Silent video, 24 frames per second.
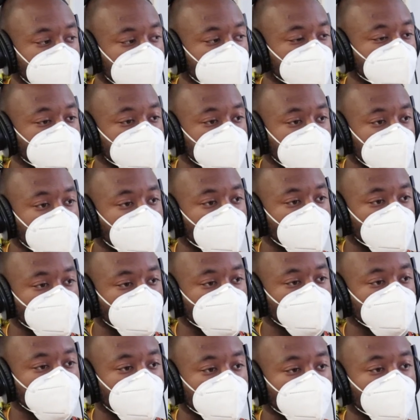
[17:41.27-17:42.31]
they are
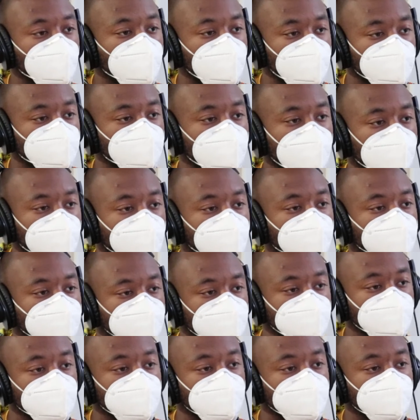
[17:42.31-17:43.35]
your number one
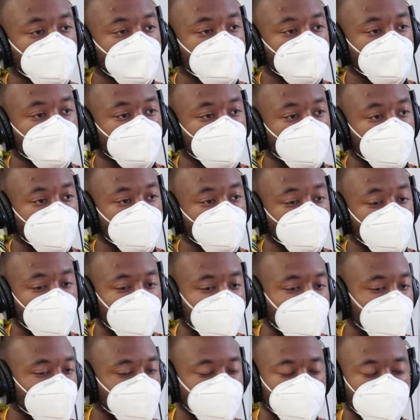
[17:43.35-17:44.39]
priority, right? You
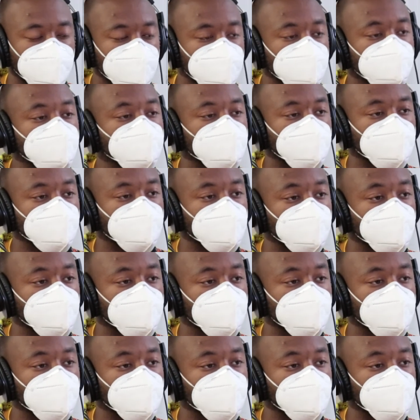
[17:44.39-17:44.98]
have to listen to